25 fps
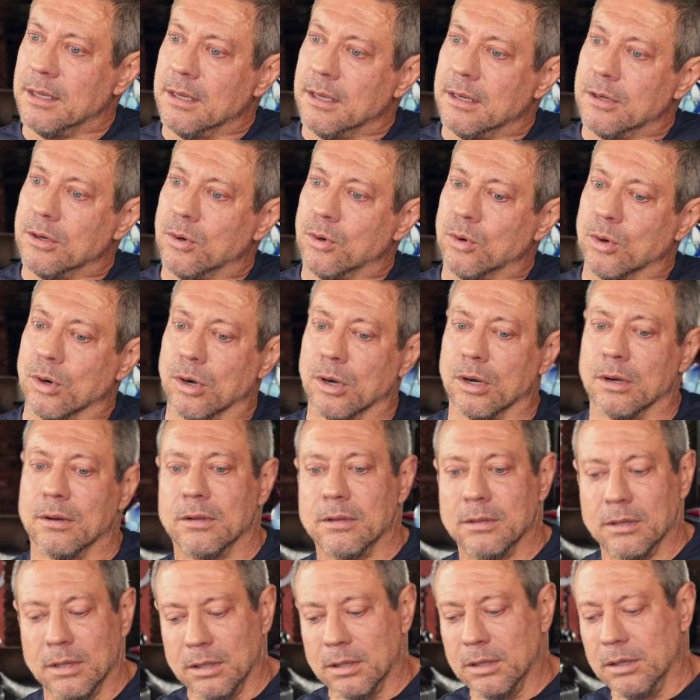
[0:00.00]
or
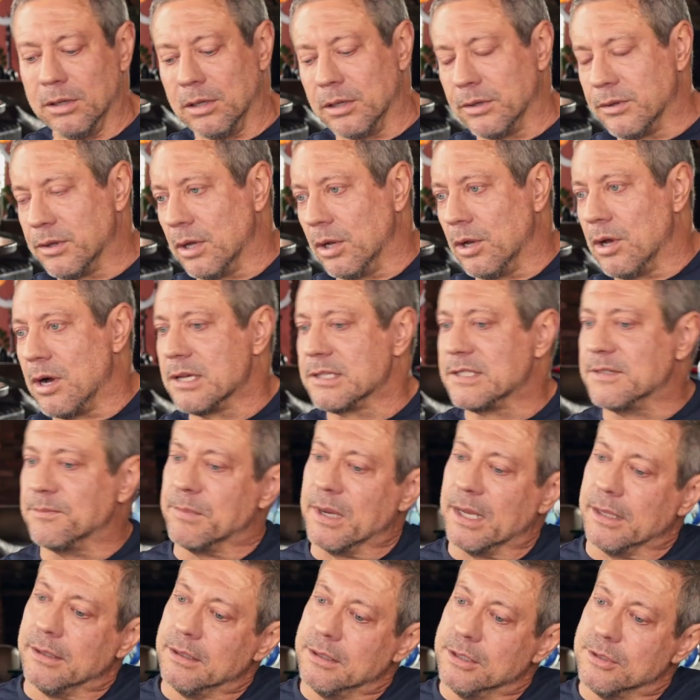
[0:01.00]
the loss of
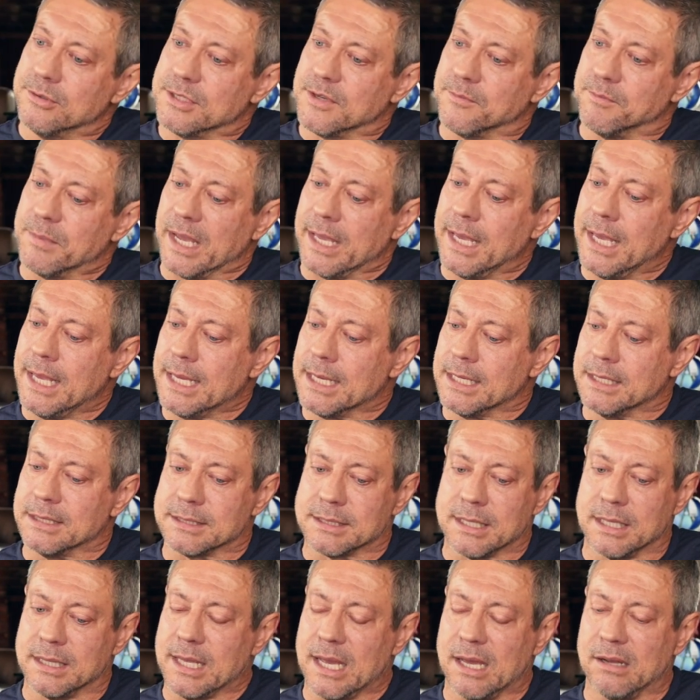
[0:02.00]
my use of my
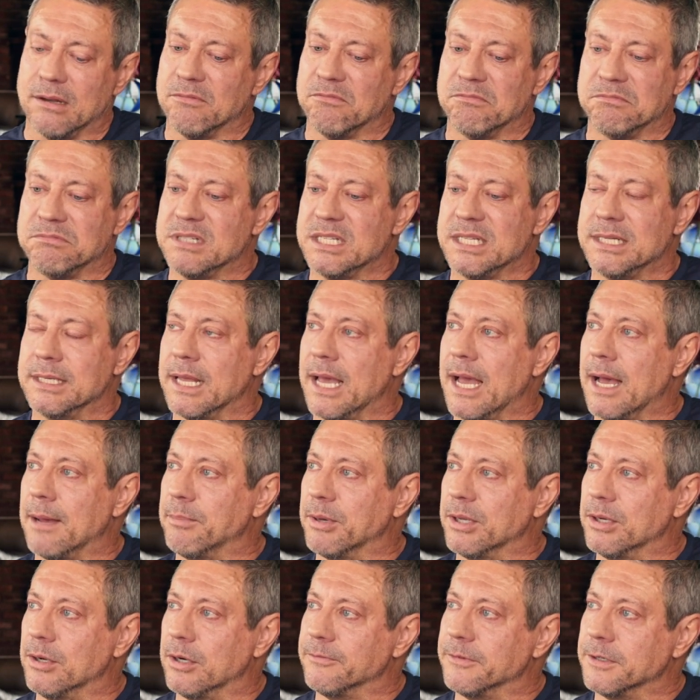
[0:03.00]
hands. That didn't
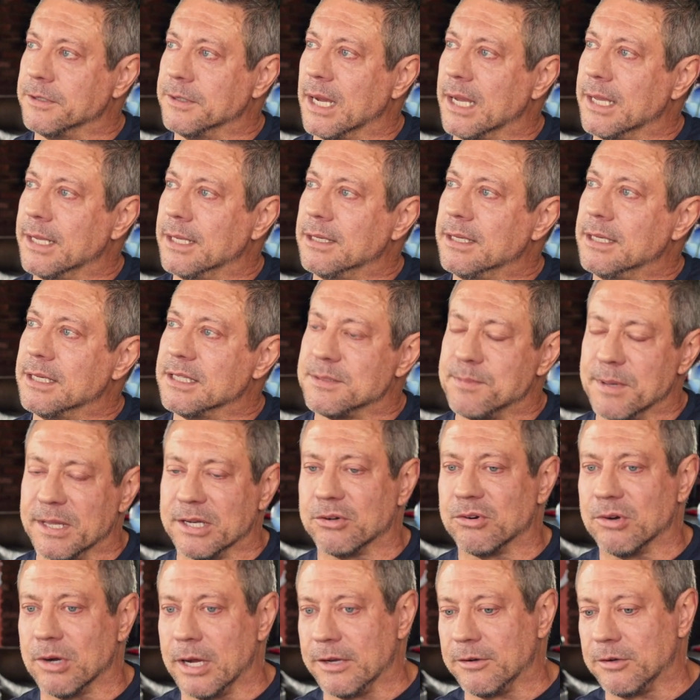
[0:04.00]
happen overnight. It's been
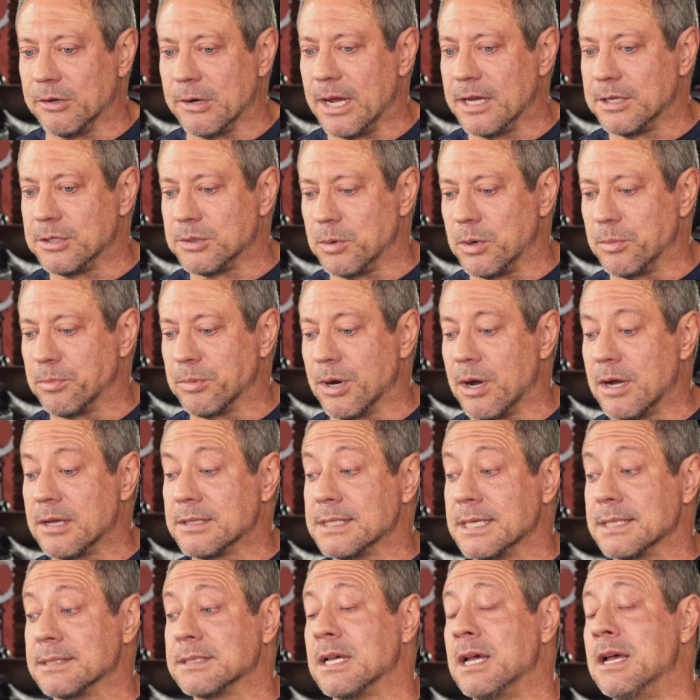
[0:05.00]
a gradual
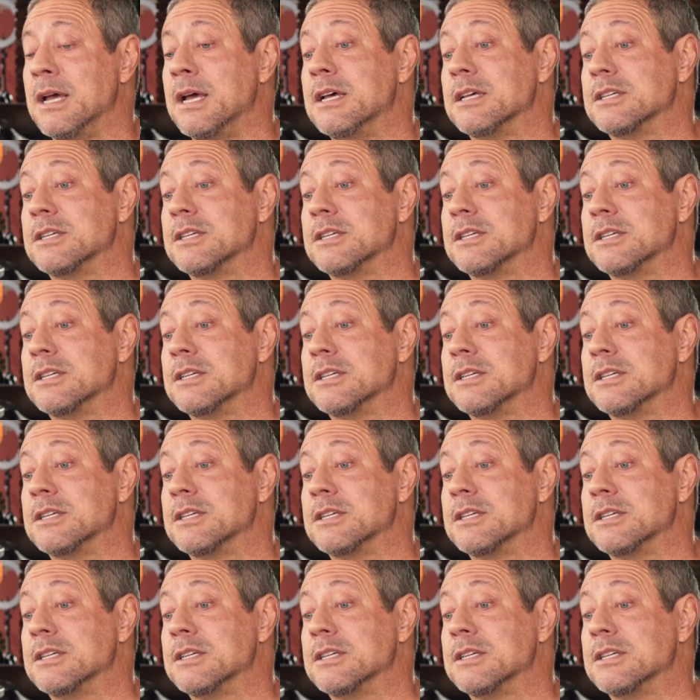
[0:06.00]
process.